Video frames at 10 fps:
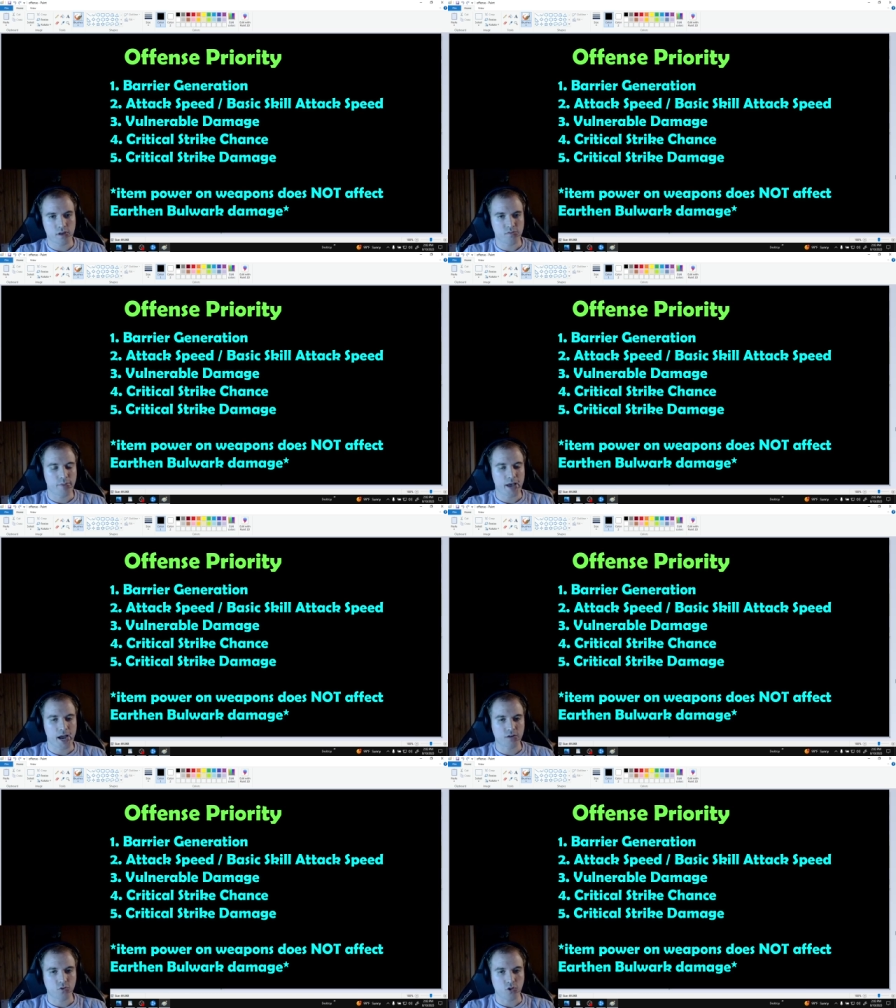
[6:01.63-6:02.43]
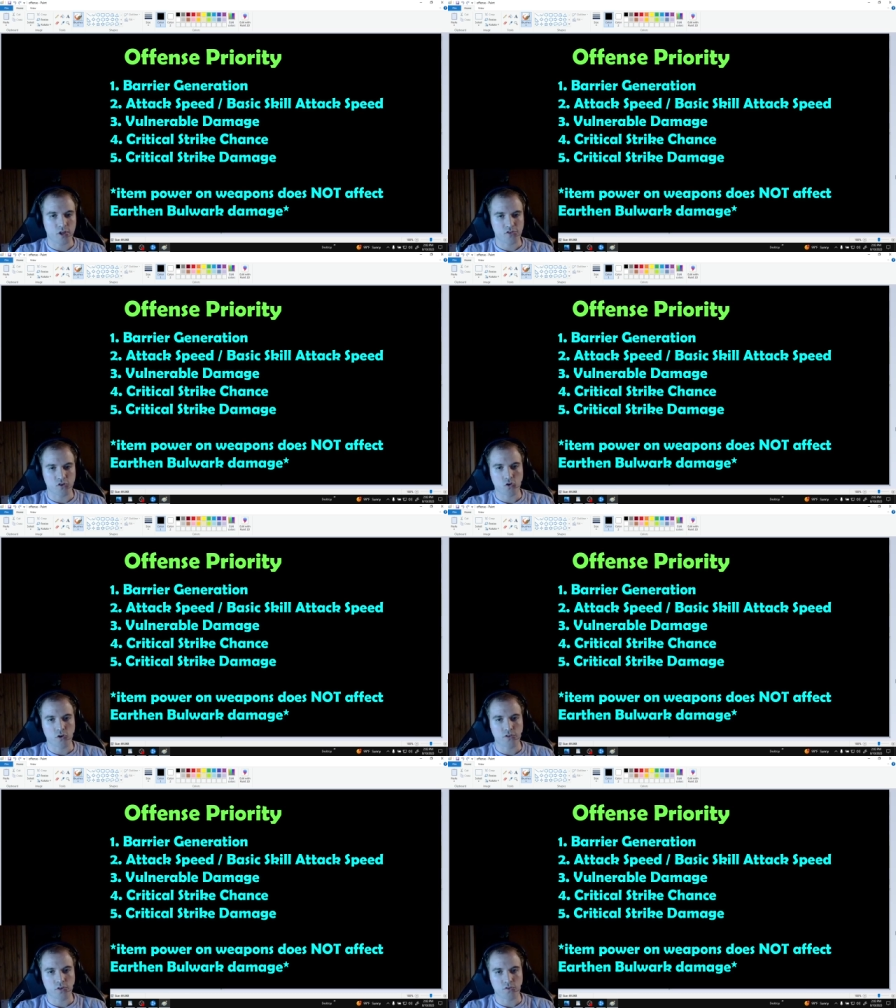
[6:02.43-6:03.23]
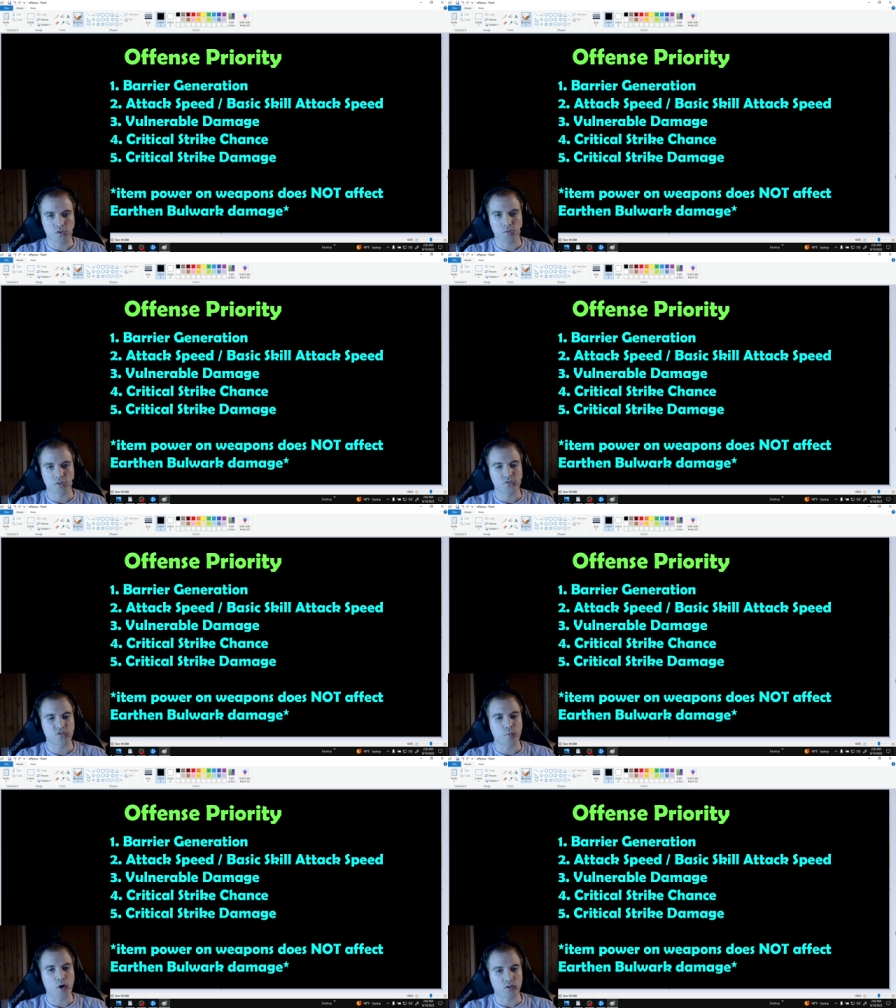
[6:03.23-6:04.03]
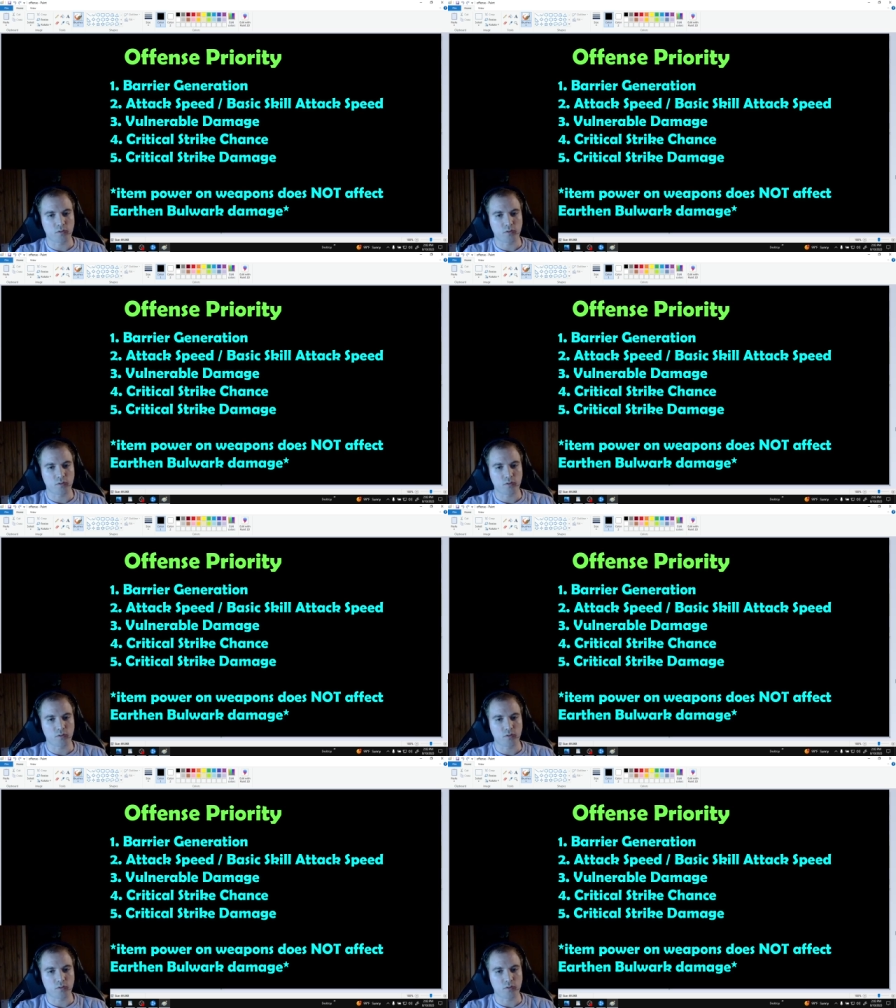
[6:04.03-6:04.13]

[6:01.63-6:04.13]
as impactful as increasing some of these smaller